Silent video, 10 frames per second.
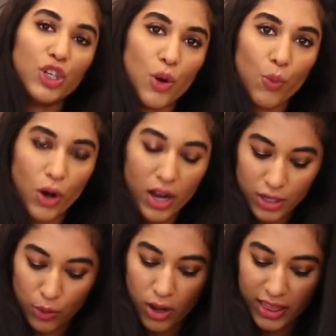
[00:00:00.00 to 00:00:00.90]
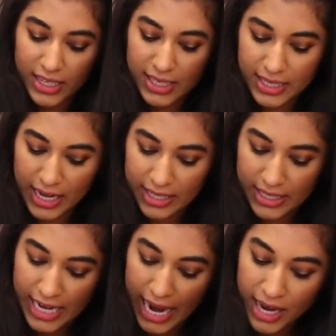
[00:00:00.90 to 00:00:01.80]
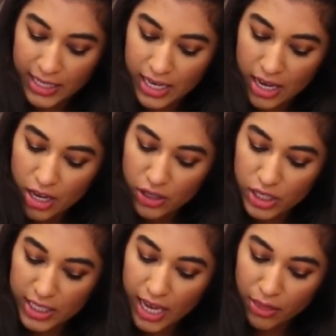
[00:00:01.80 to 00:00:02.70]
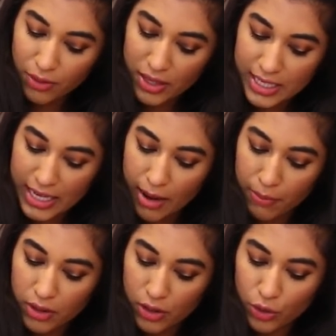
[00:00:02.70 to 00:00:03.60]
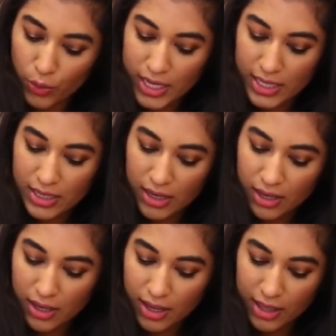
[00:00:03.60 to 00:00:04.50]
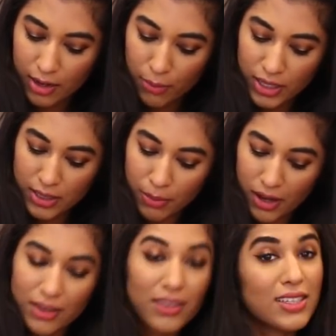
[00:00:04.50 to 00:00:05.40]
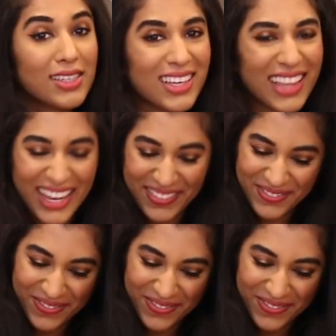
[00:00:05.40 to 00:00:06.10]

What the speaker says: you don't want. You want that to stay intact. So just cut through the stem, twist, and then it breaks apart, just like that.